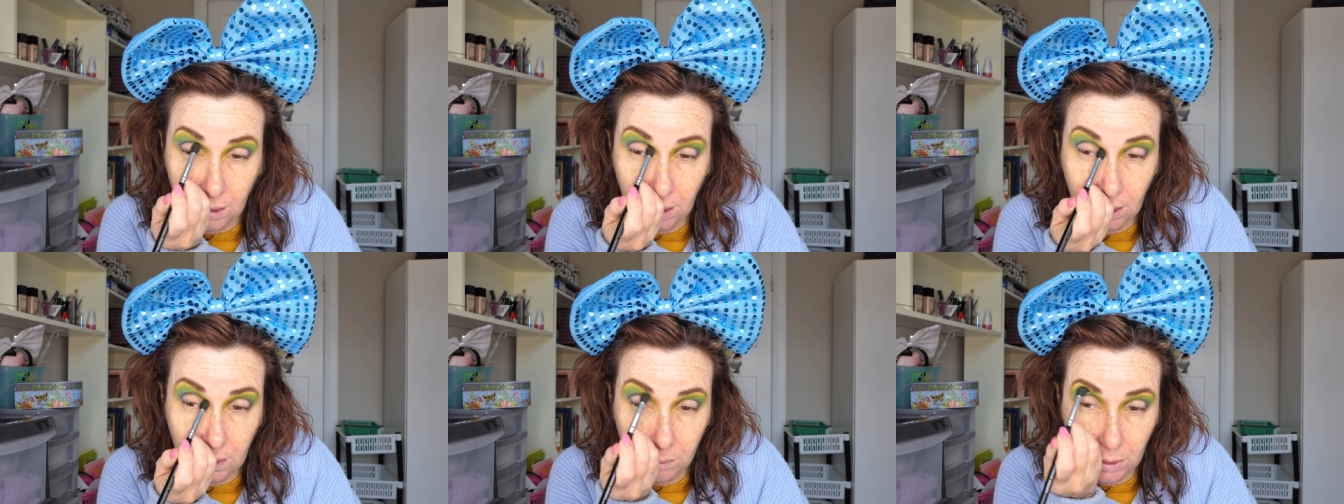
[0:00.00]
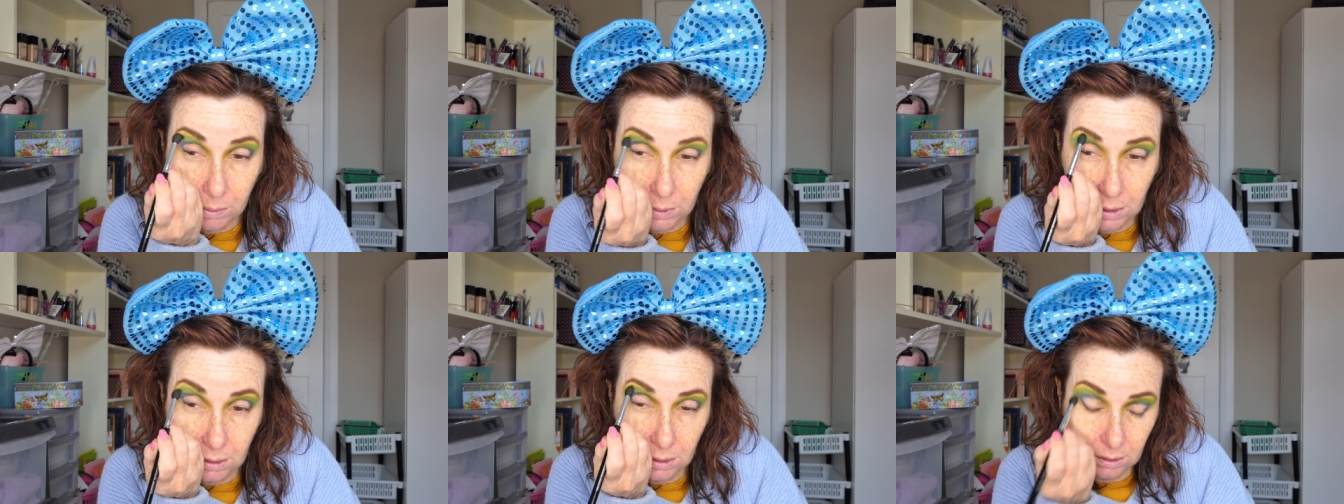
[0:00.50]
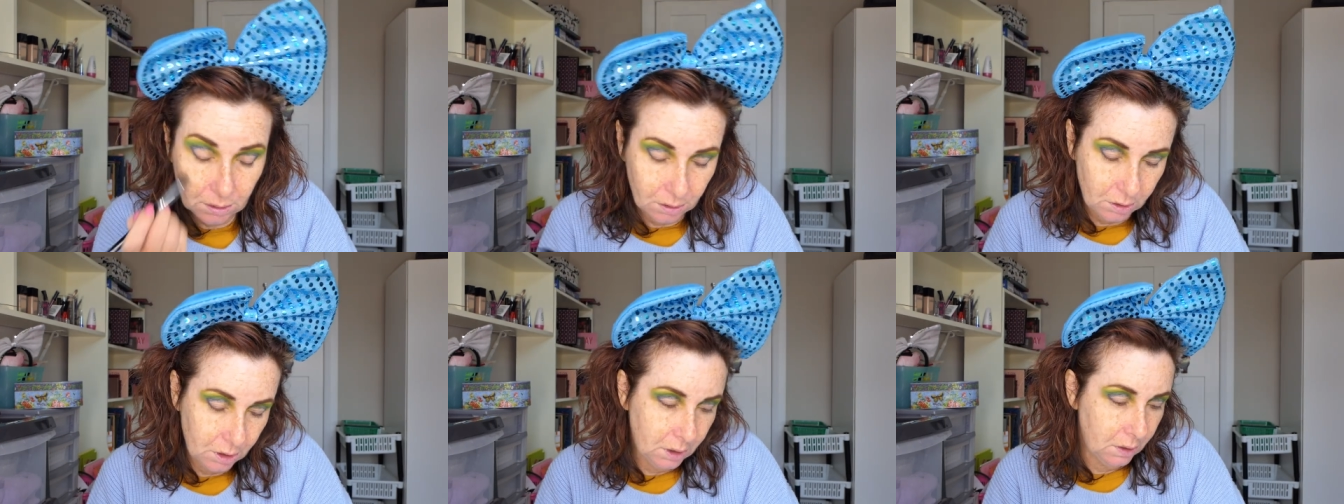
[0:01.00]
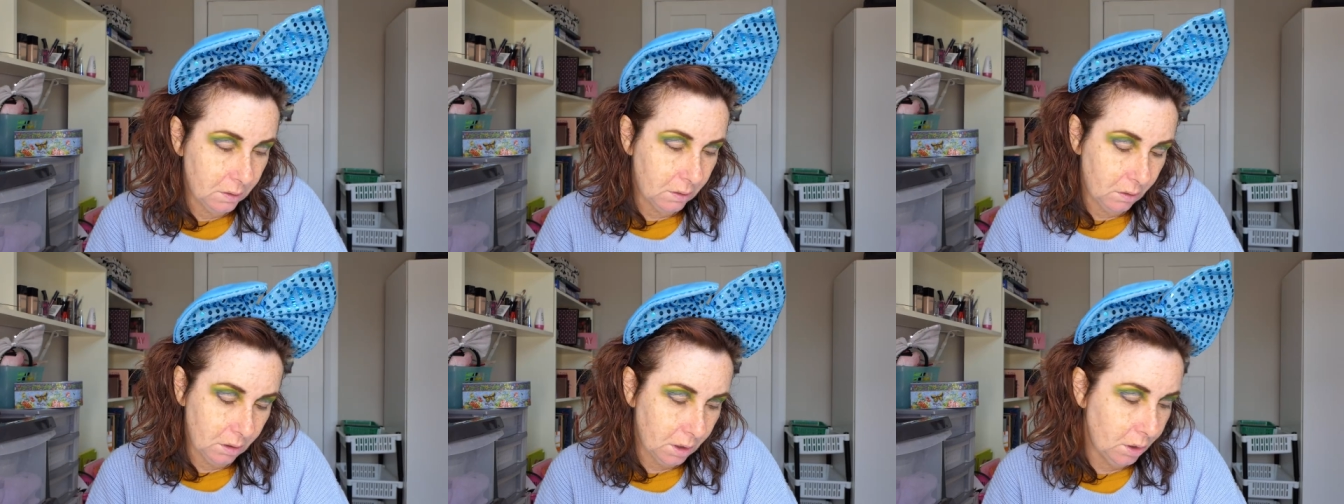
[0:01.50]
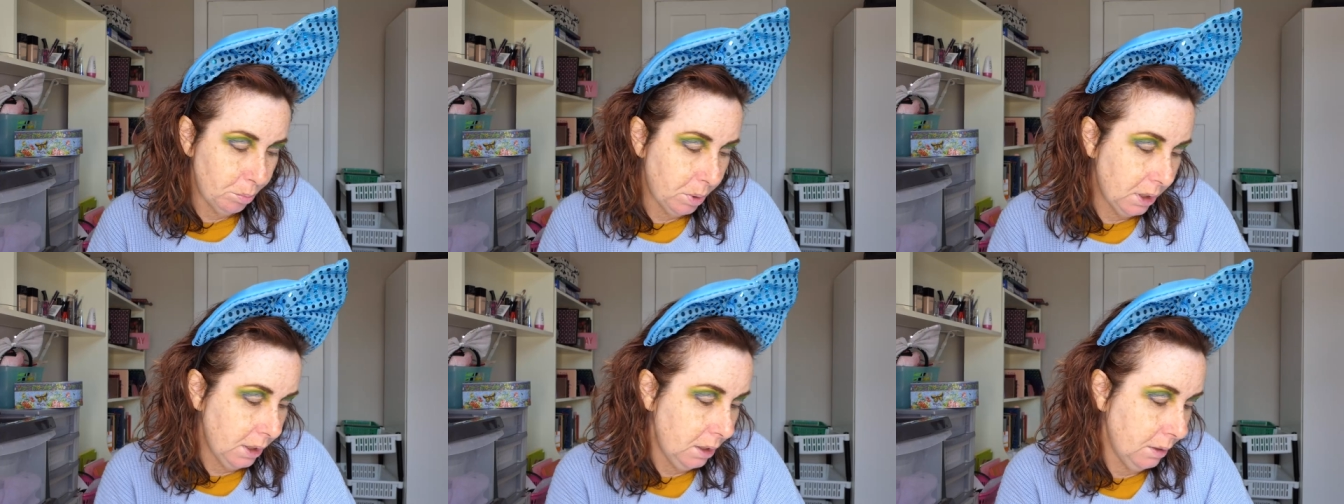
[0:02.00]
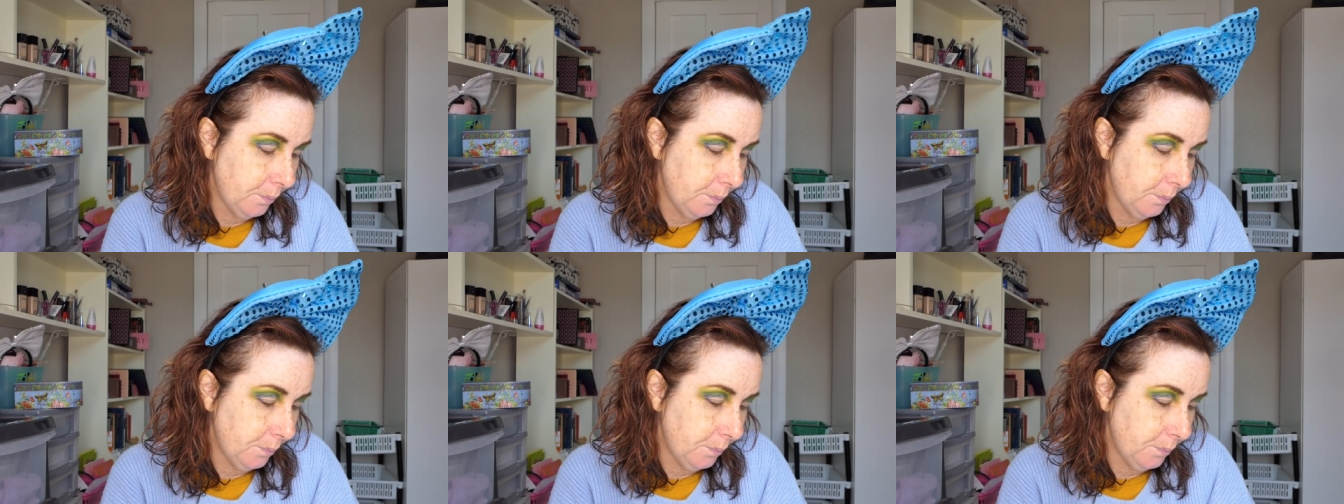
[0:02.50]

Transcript: And at the moment she's on a low buy.